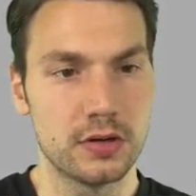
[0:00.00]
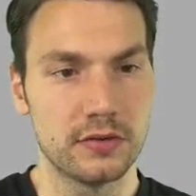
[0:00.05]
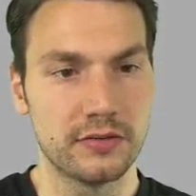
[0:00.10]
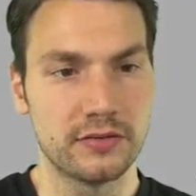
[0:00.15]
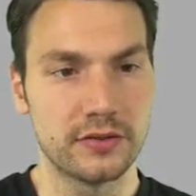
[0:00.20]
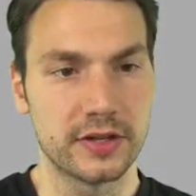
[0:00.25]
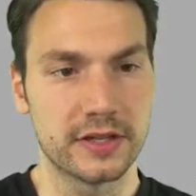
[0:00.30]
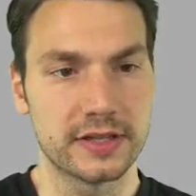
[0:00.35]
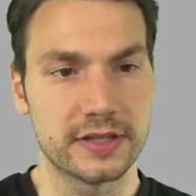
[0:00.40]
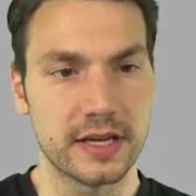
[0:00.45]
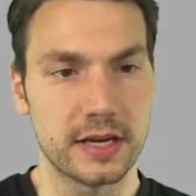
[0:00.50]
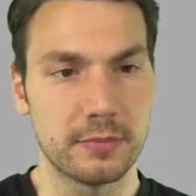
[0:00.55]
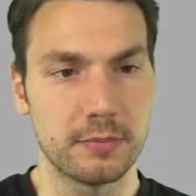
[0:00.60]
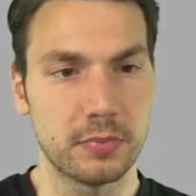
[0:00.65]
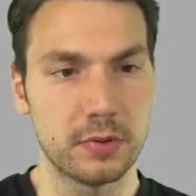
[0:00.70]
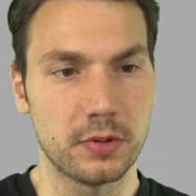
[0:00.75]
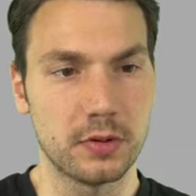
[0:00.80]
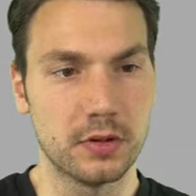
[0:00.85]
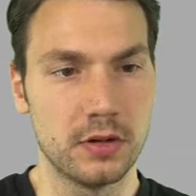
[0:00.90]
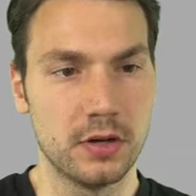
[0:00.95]
for
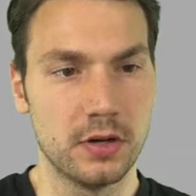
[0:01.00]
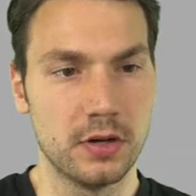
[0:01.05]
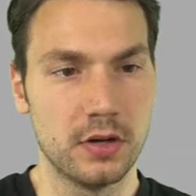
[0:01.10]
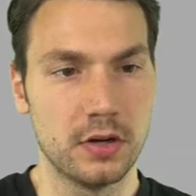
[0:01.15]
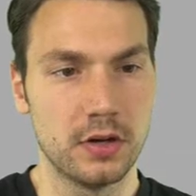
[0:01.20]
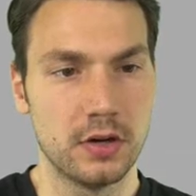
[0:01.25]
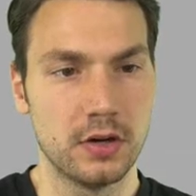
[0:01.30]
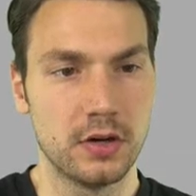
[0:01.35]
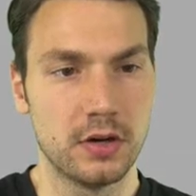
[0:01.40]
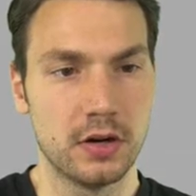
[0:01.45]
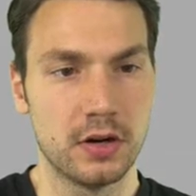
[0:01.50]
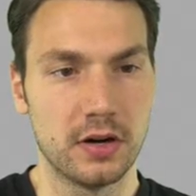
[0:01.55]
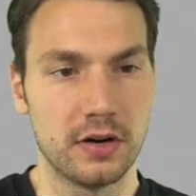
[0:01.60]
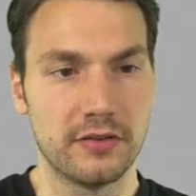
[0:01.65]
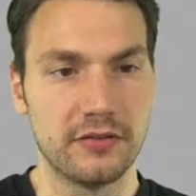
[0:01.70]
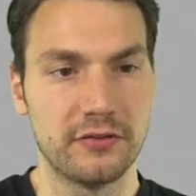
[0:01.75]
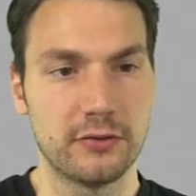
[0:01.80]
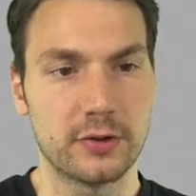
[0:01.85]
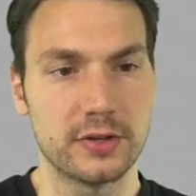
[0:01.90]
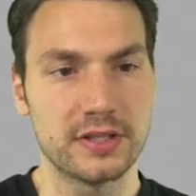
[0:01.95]
example,
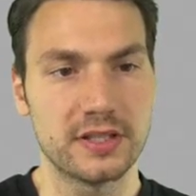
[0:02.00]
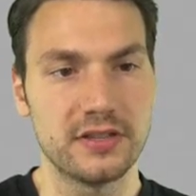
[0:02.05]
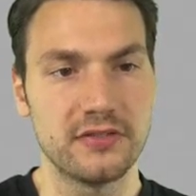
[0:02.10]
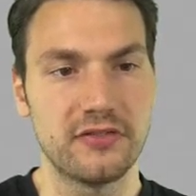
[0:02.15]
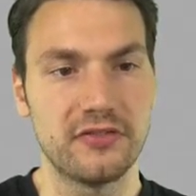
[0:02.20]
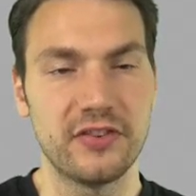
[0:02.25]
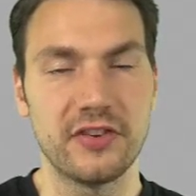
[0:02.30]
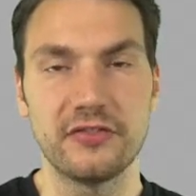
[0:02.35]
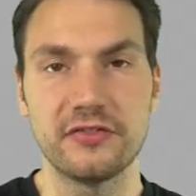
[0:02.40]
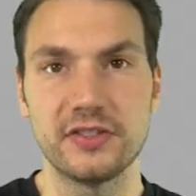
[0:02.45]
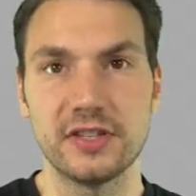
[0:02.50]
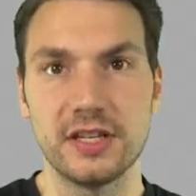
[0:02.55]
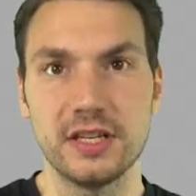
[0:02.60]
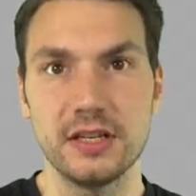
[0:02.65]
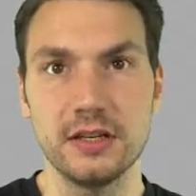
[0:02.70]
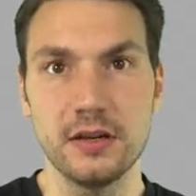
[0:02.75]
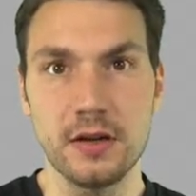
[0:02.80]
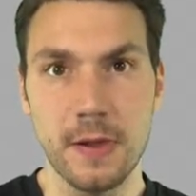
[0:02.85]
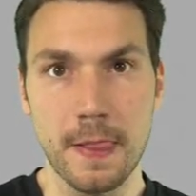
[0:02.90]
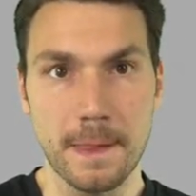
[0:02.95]

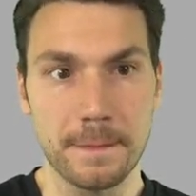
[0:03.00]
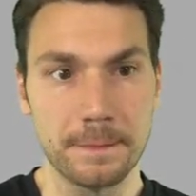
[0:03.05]
14:15.